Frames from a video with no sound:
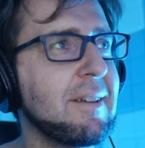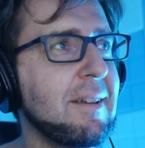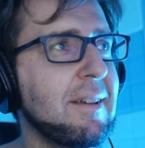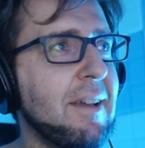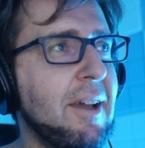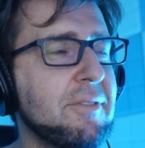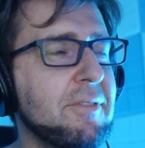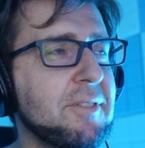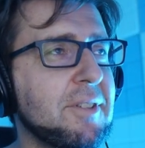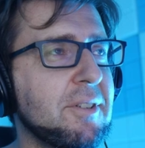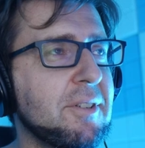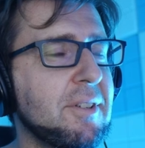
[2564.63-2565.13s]

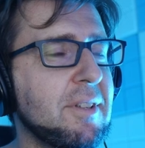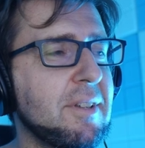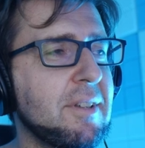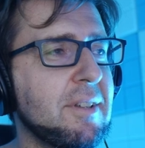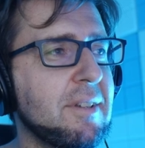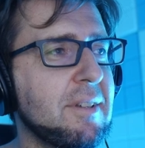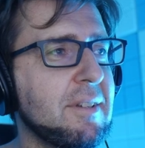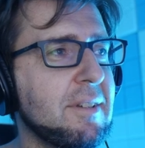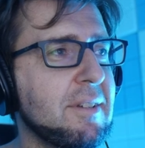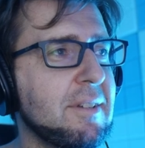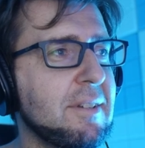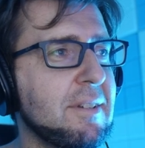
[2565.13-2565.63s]
after the
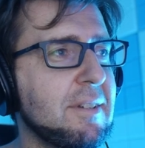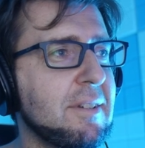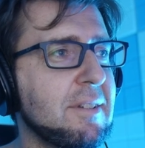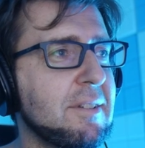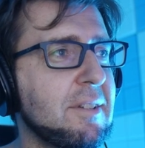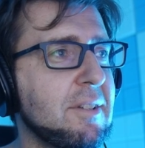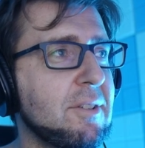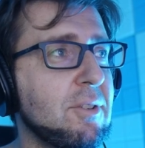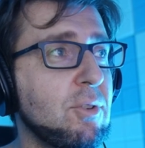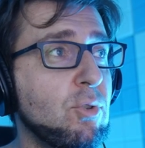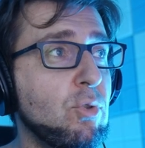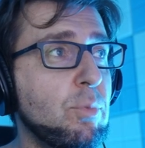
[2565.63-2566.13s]
uh,
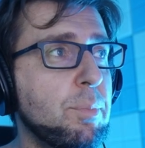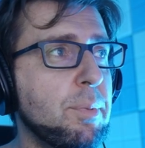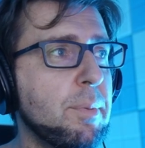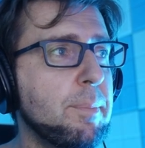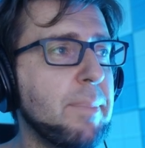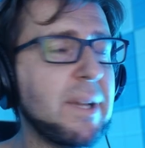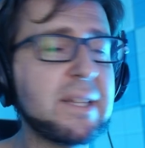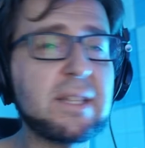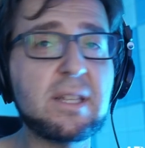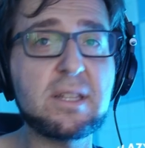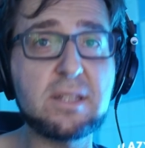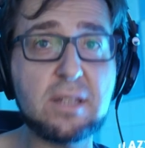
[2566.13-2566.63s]
the loop,
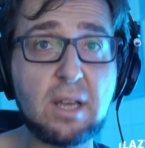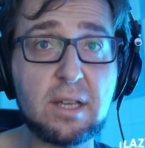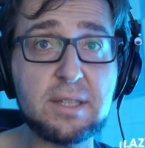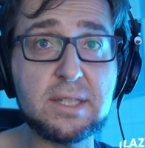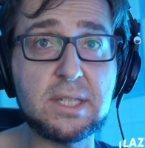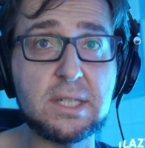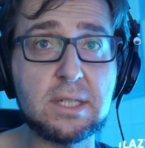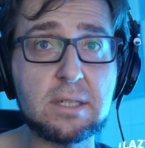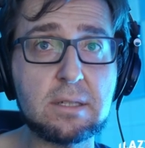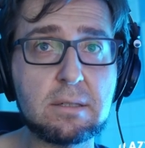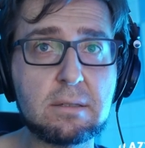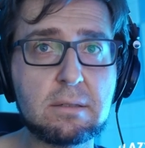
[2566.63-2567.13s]
but it
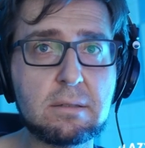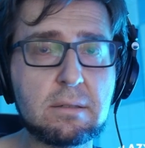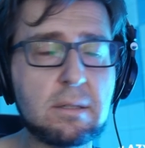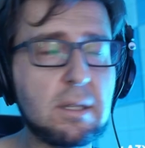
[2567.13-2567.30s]
doesn't.